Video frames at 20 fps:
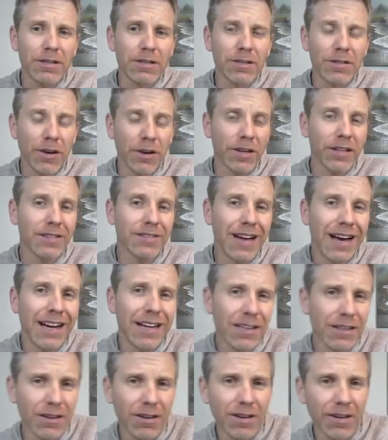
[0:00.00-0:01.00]
started
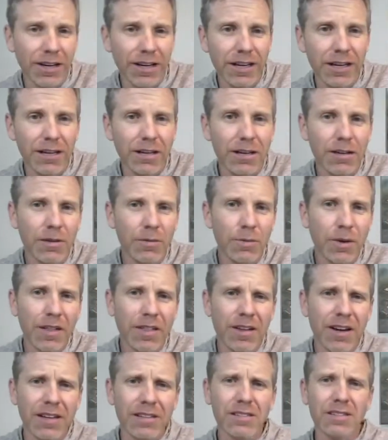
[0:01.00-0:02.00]
dialoguing
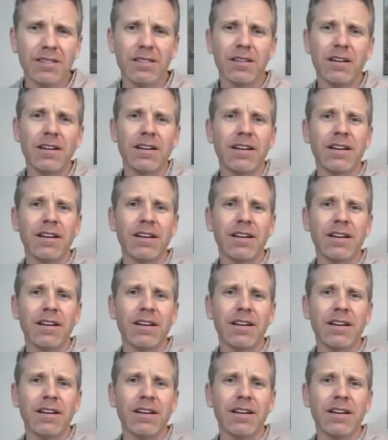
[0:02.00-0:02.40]
with us.